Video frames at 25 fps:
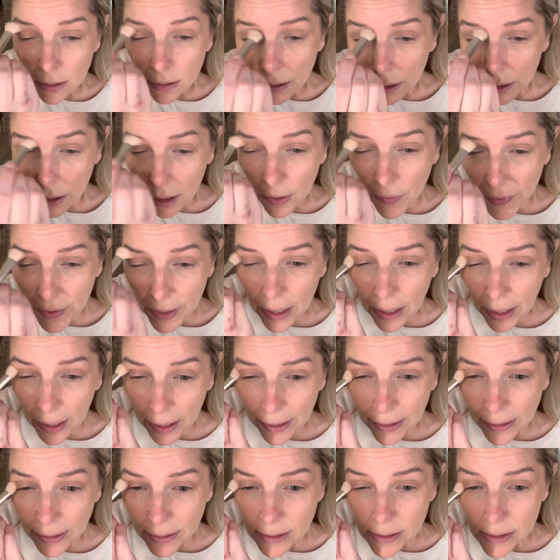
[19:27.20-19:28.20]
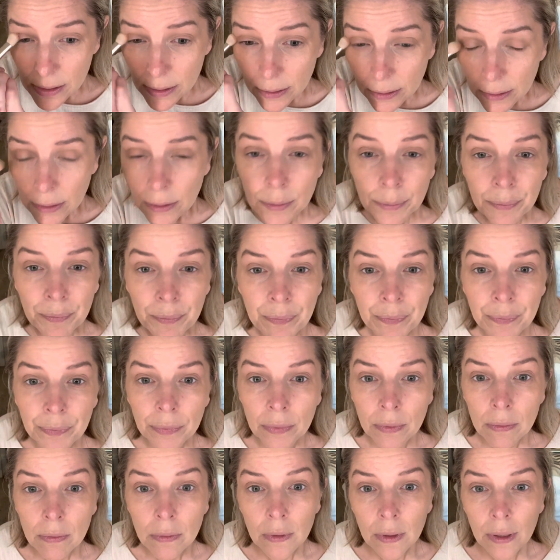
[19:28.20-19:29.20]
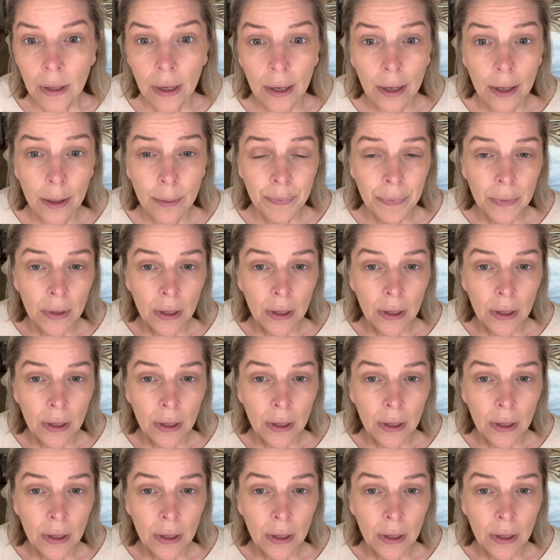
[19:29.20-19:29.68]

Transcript: on the eyes, okay?